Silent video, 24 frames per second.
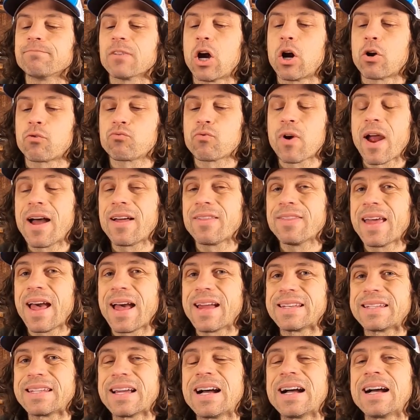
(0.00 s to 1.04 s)
around
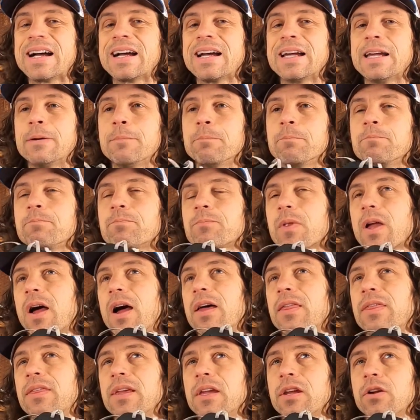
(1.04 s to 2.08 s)
that time,
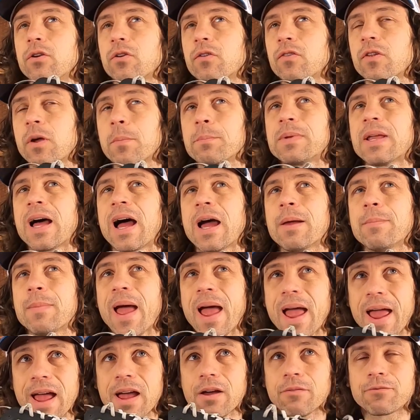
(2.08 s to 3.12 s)
I think, or sometime
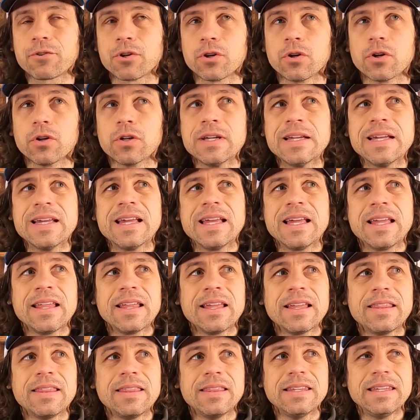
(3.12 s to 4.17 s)
after,
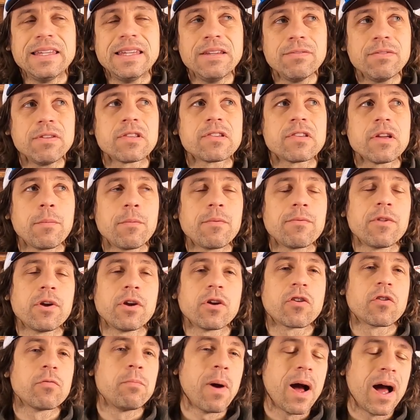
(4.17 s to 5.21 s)
even some of
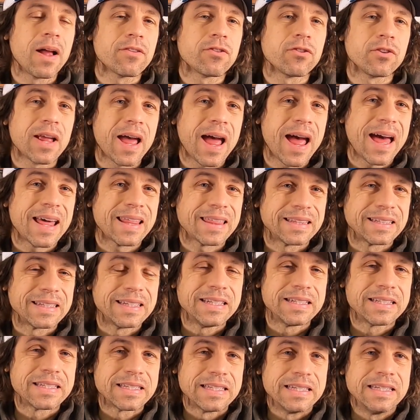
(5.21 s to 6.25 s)
their sponsored
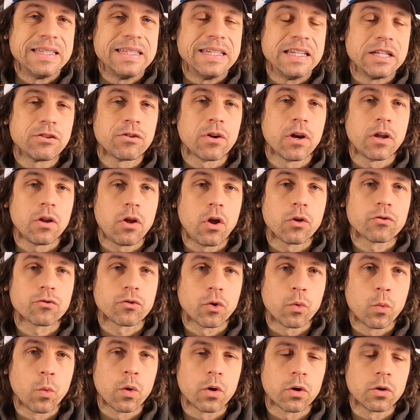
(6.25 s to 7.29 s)
athletes in the trail
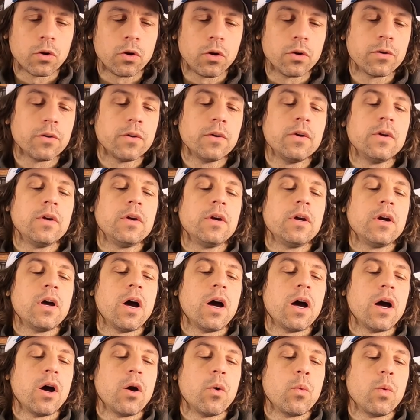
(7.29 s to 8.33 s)
ultra world,
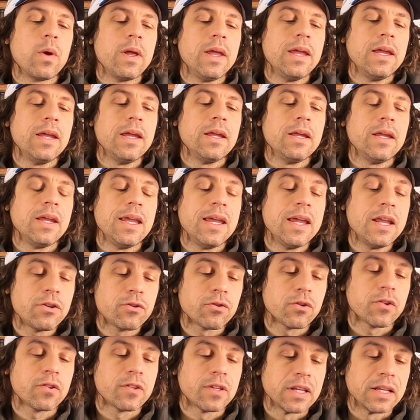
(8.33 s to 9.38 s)

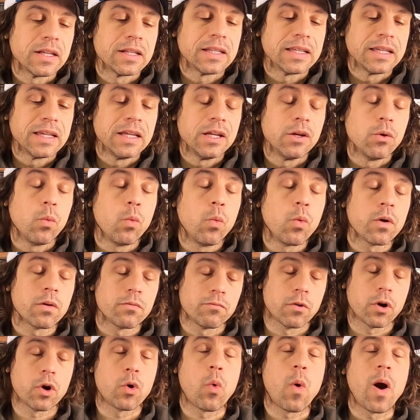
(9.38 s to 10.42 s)
interestingly, weren't
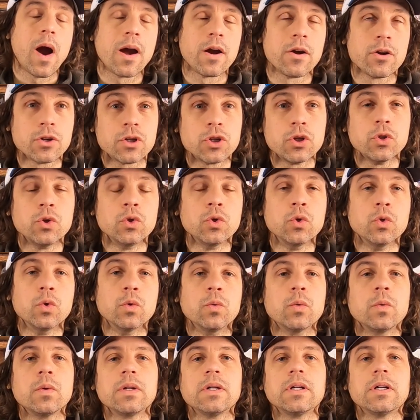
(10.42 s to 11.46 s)
required
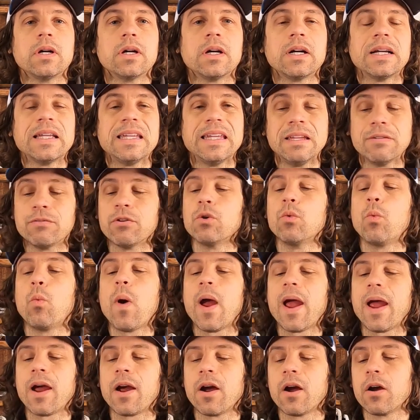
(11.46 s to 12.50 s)
to even
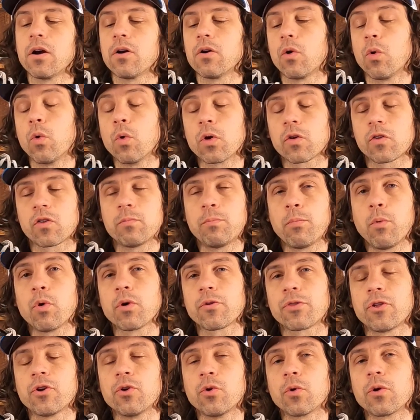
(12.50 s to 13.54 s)
wear or
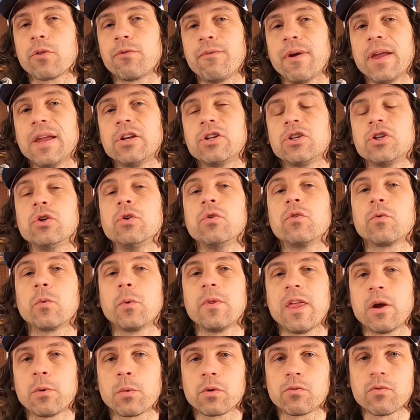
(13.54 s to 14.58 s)
sport the North Face shoes
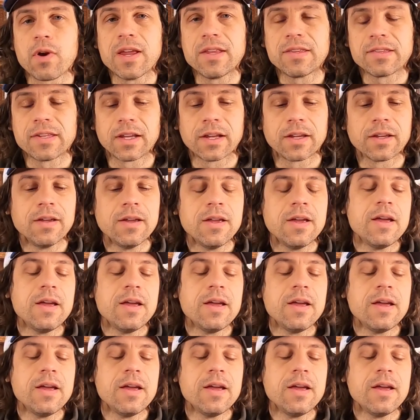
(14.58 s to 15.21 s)
when they were racing.